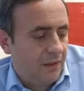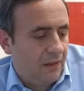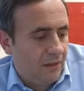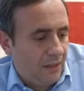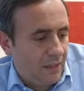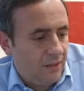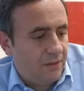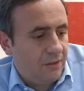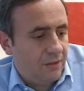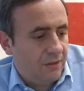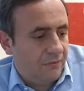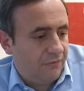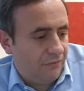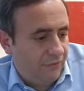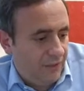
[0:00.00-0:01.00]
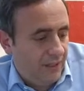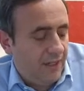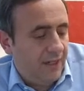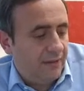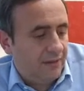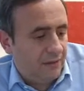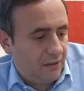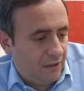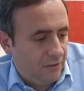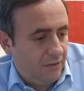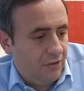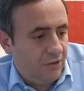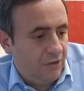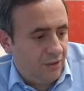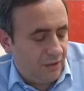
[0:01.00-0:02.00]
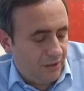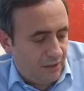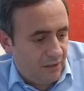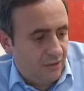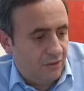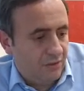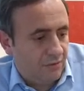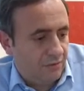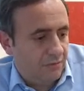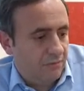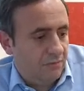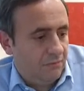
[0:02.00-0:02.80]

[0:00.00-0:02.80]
classic fiat currency as